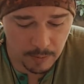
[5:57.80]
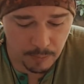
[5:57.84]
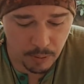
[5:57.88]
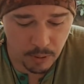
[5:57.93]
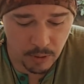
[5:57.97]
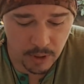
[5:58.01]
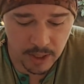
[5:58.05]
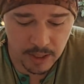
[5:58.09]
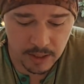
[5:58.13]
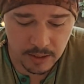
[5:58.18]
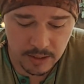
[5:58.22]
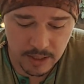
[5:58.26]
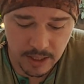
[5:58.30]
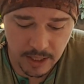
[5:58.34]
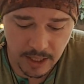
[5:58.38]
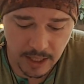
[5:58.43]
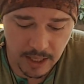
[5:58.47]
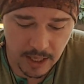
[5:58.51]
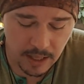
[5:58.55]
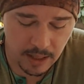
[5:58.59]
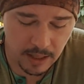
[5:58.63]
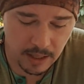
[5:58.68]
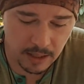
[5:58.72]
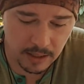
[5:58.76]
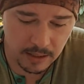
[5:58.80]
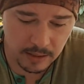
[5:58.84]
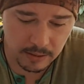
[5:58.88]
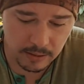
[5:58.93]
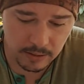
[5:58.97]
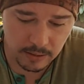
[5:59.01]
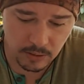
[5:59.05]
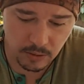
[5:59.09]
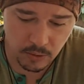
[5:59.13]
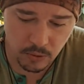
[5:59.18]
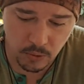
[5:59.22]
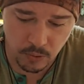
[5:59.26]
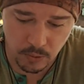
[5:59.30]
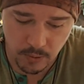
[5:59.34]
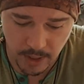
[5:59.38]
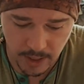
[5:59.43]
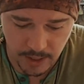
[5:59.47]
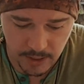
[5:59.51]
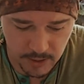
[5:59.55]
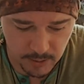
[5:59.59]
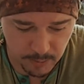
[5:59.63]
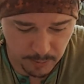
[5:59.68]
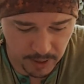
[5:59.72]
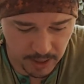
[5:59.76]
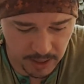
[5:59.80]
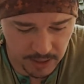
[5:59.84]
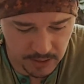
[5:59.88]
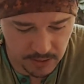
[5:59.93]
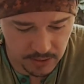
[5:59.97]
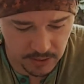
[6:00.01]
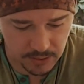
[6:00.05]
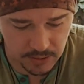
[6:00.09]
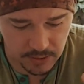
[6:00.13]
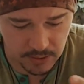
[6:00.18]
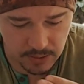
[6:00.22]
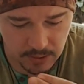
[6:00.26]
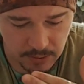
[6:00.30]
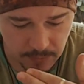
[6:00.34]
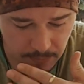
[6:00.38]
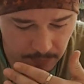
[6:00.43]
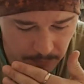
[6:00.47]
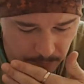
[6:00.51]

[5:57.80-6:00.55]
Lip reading: Putting together all these pieces,